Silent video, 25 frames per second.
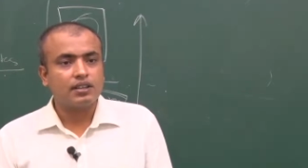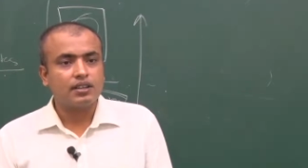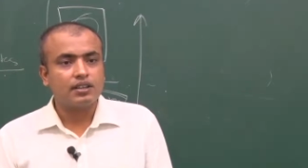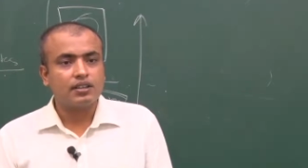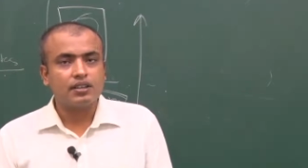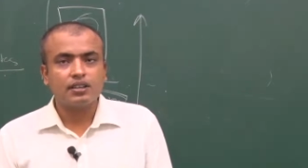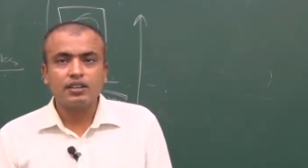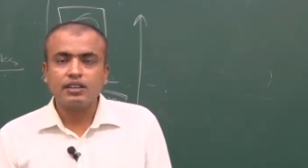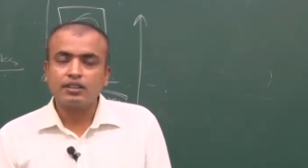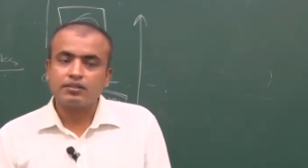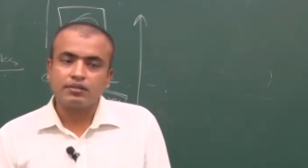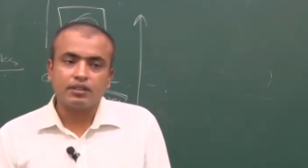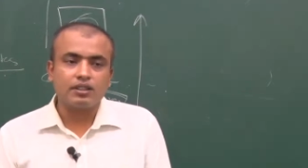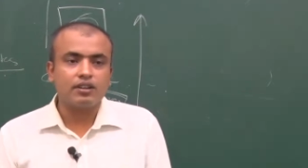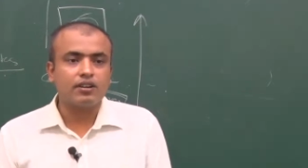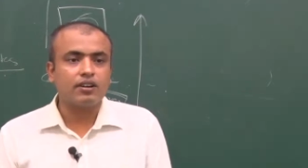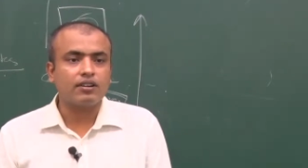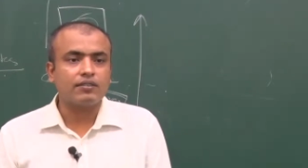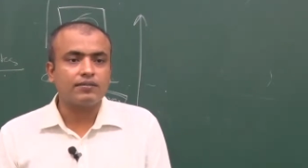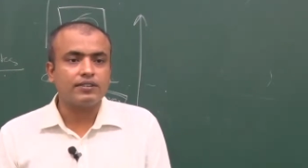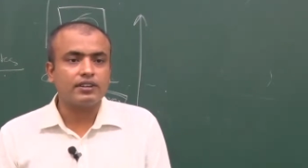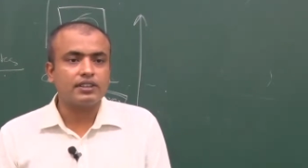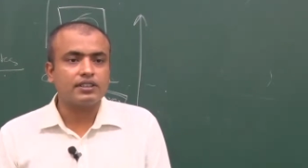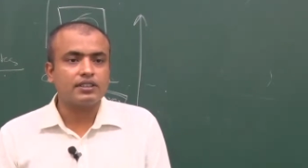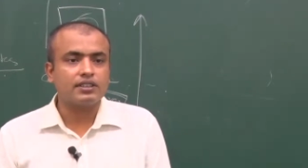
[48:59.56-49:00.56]
it will
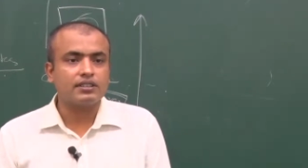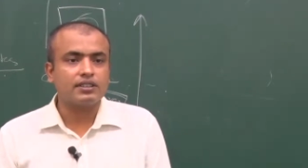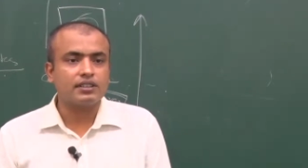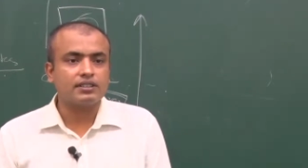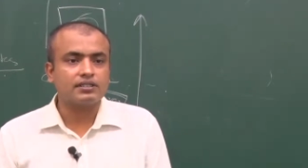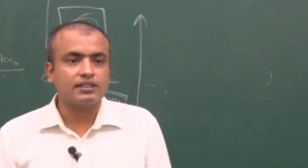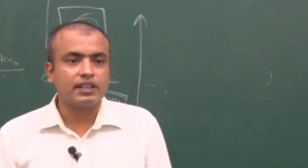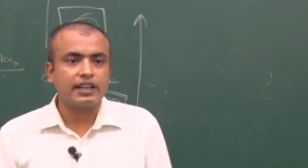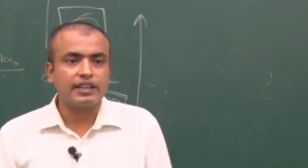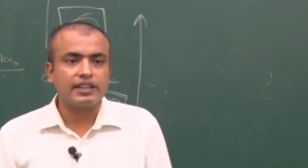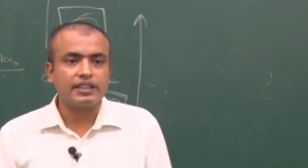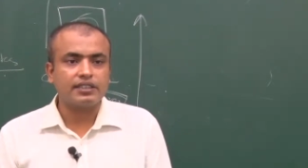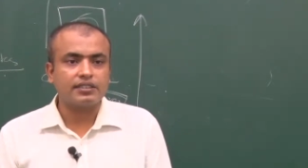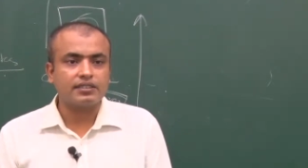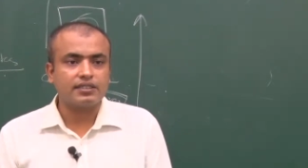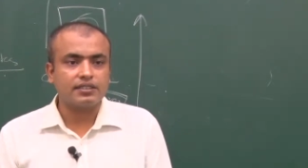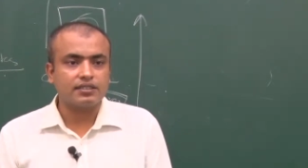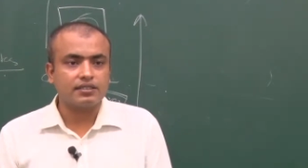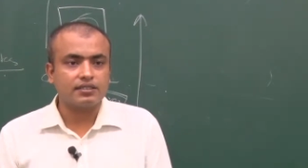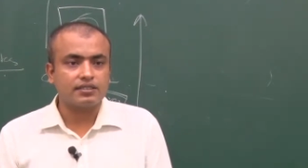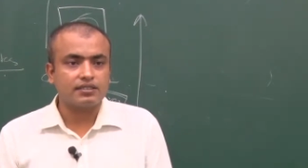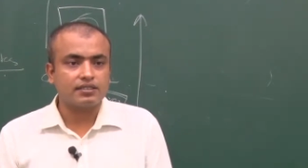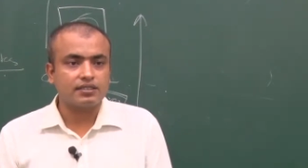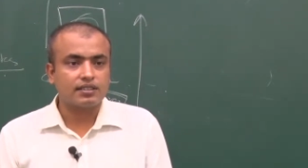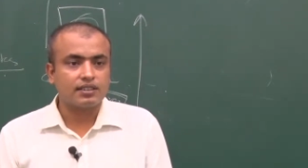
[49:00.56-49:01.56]
conflict in the styling
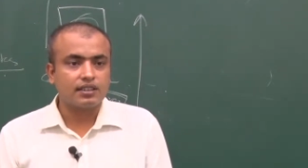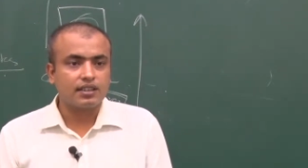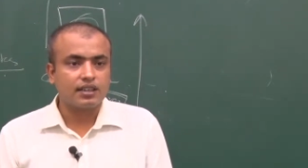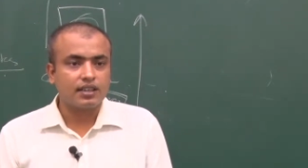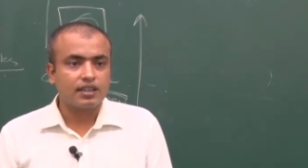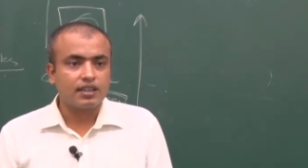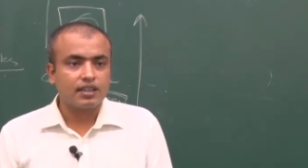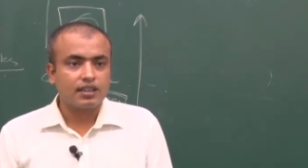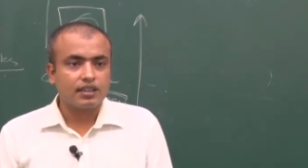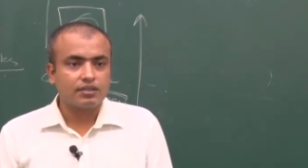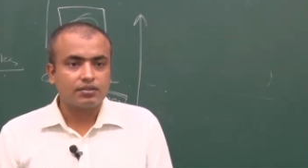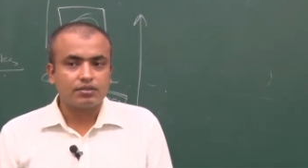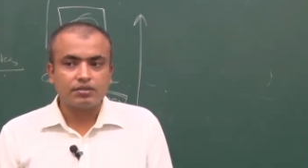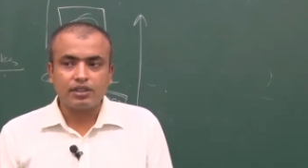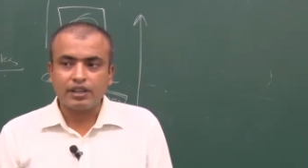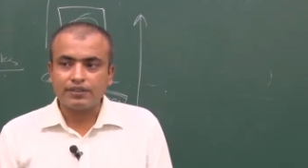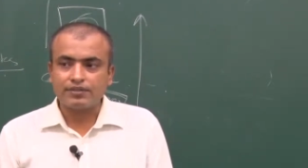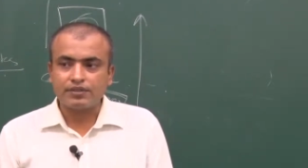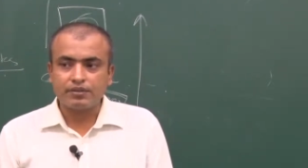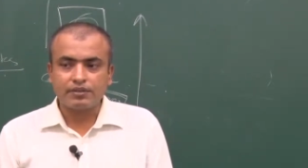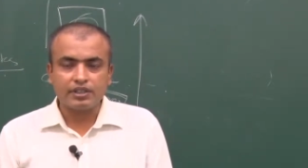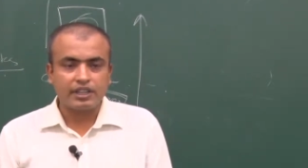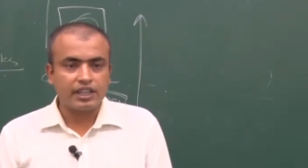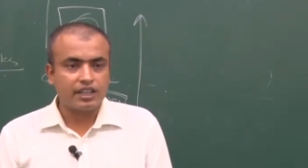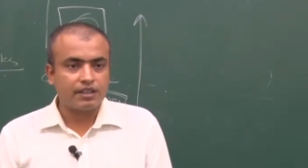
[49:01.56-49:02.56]
things. So you have to
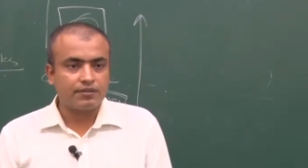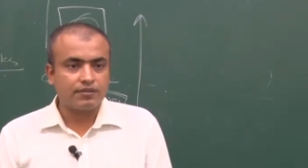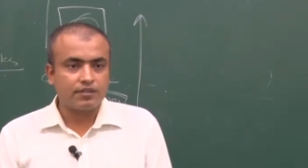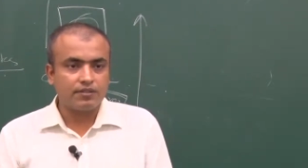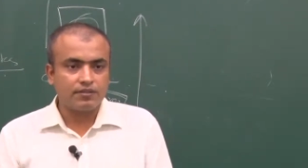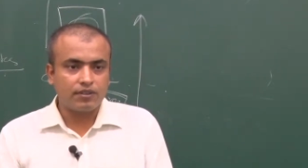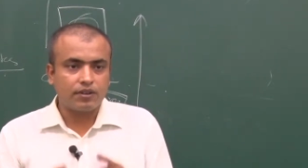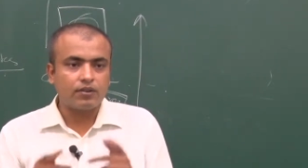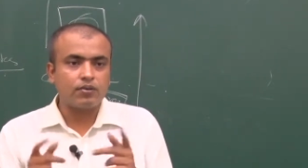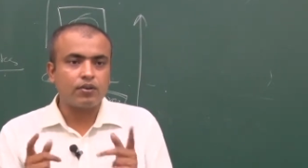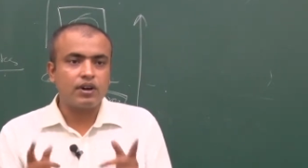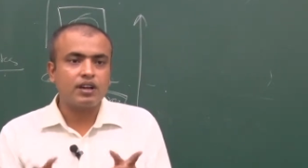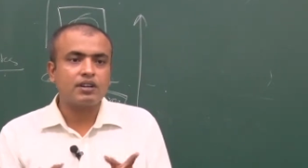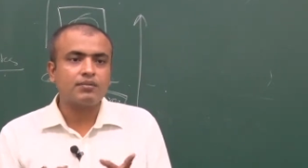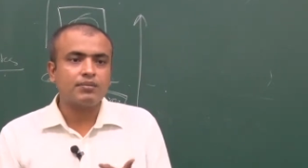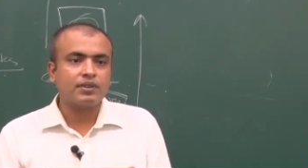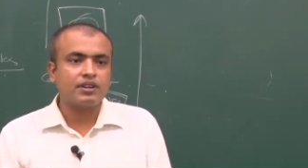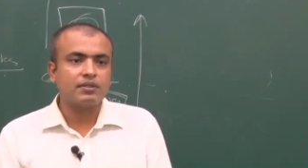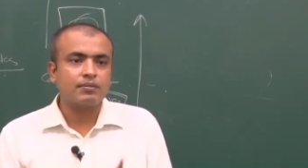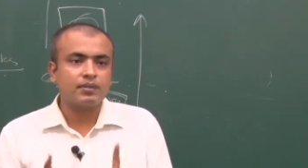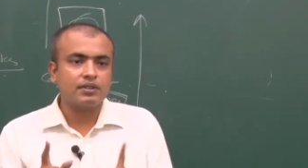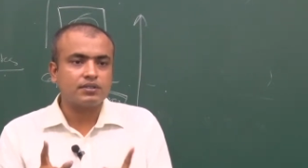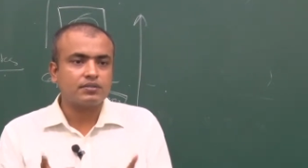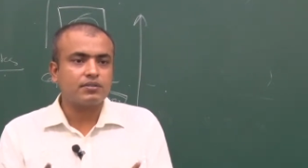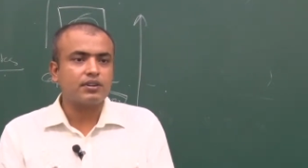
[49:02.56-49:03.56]
be careful for one
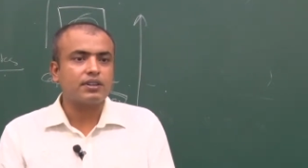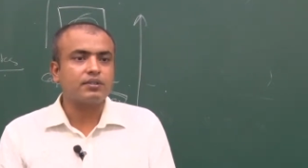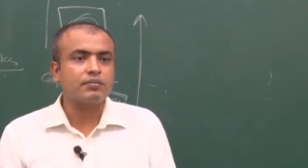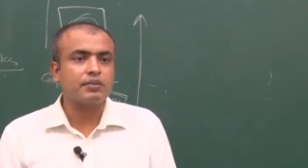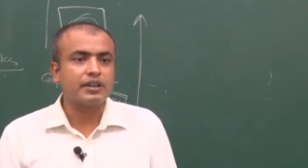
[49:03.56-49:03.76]
purpose, one